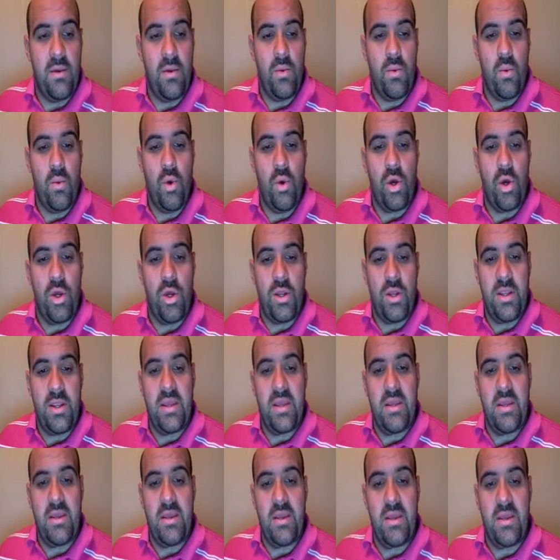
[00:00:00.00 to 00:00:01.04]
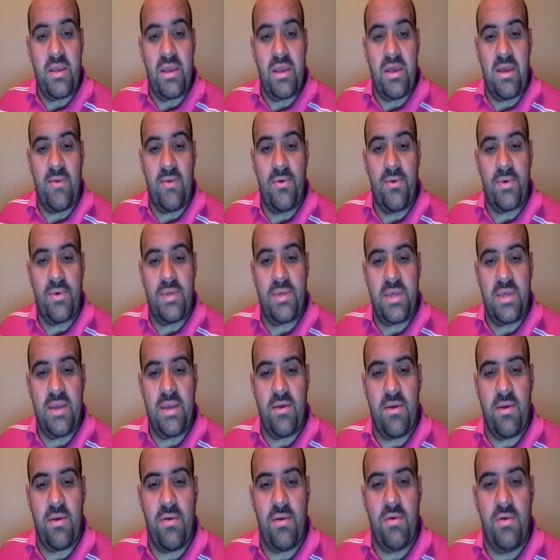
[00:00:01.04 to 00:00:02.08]
would equal
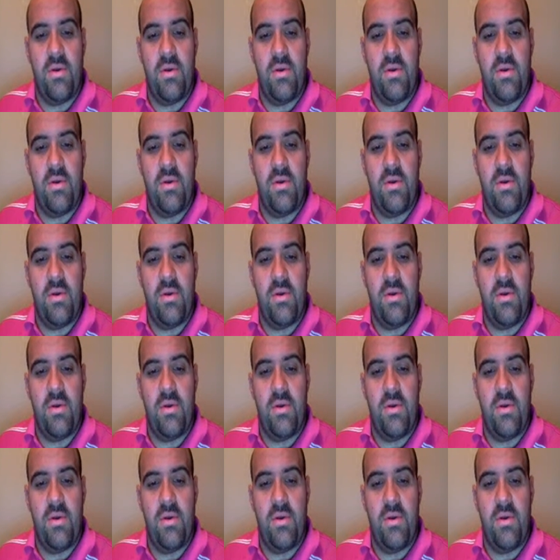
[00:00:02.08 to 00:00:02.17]
0.